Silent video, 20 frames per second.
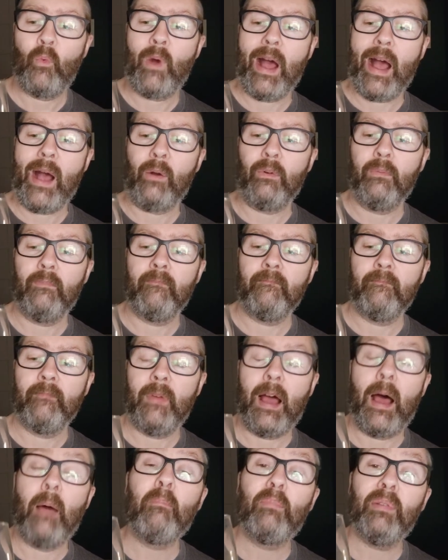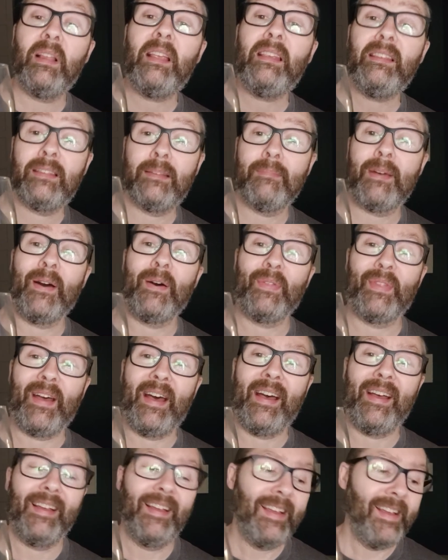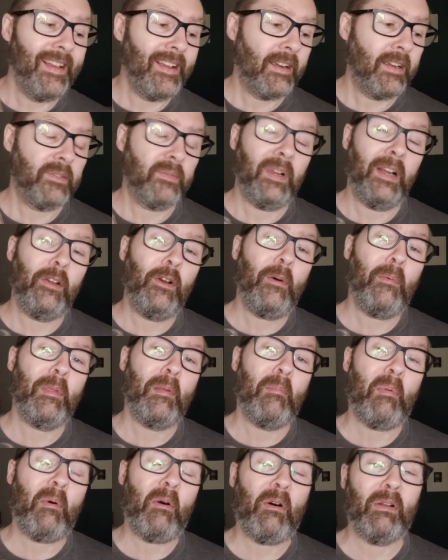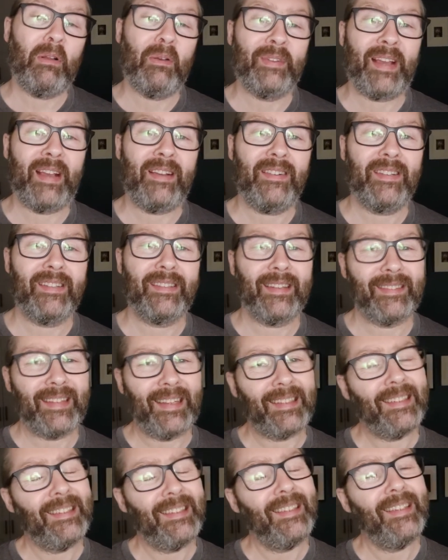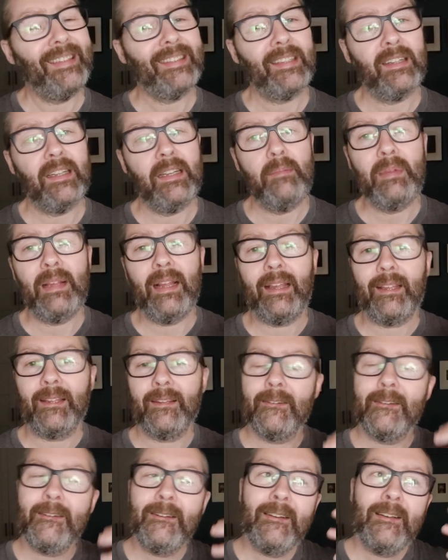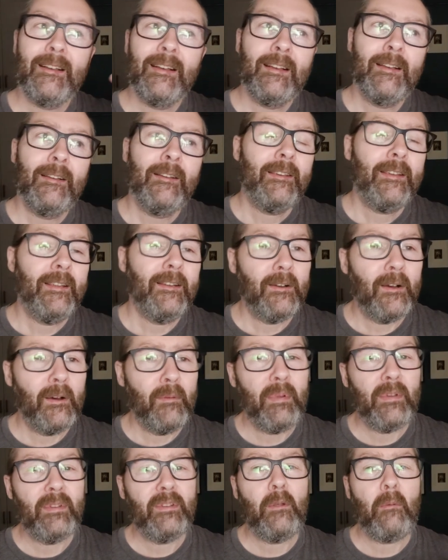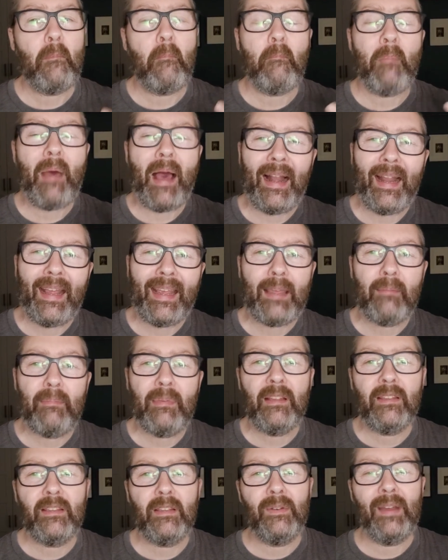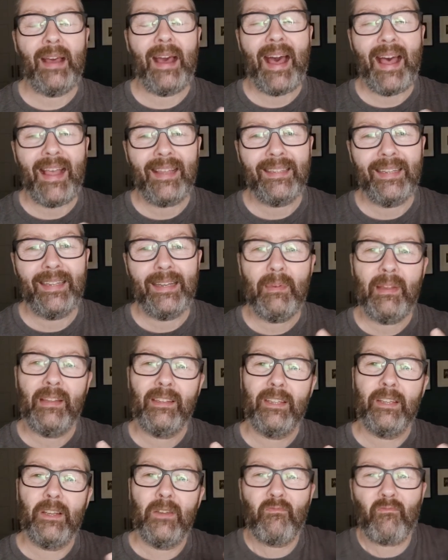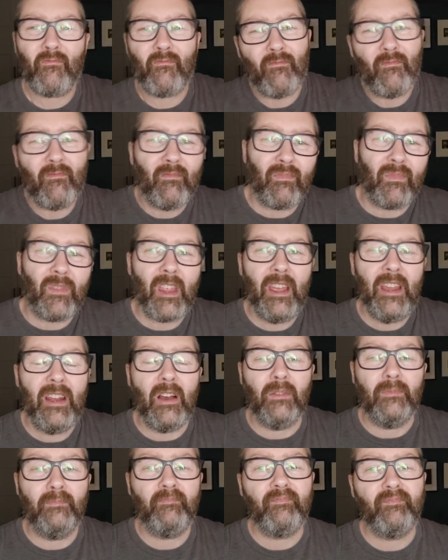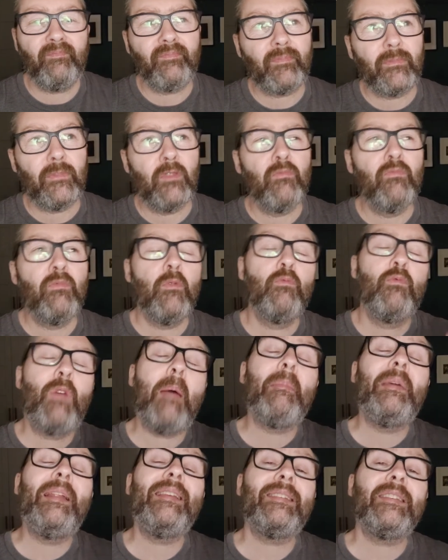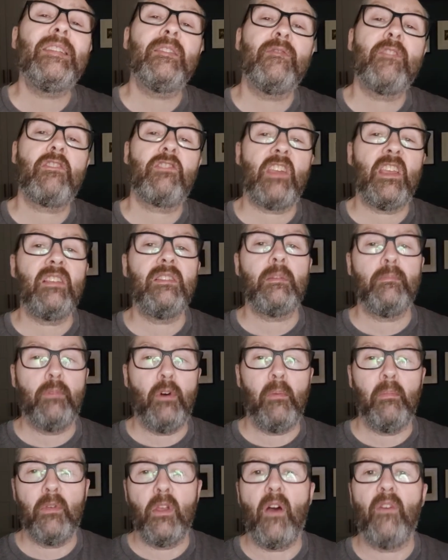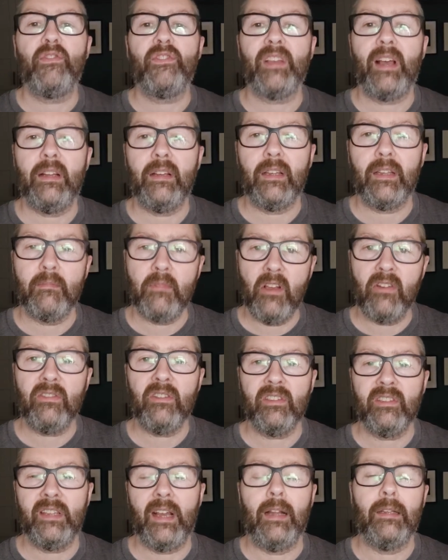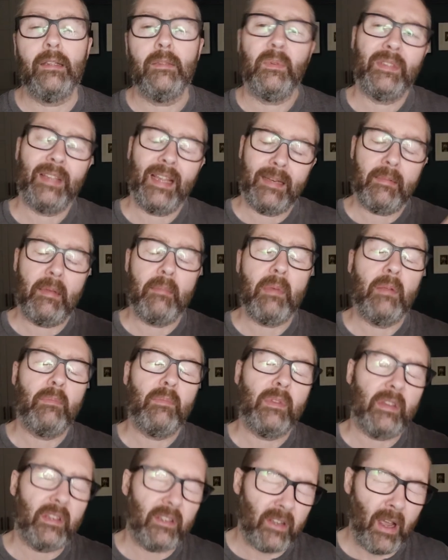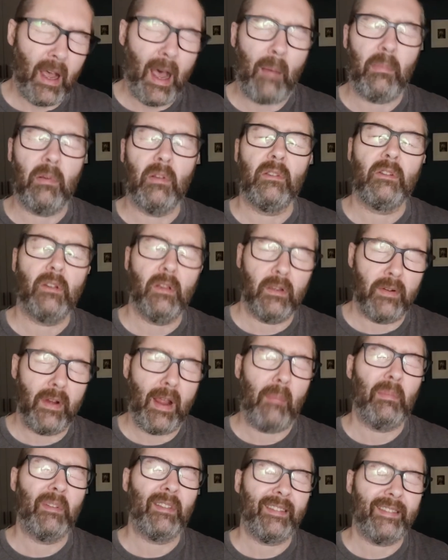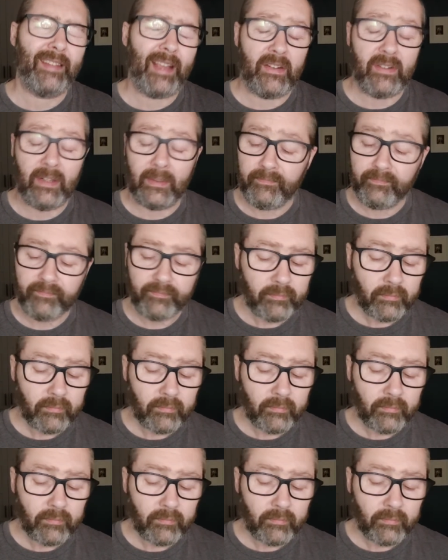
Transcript: Wow. I'm pleased about that, because when I opened the bottle, I was anxious. I was like, oh, is it going to be like, you know, a bit too malic, a bit too acid, a bit too, you know, reminiscent of the things that put me off cider, commercial ciders, which tend to be made of dessert apples, culinary apples, etc.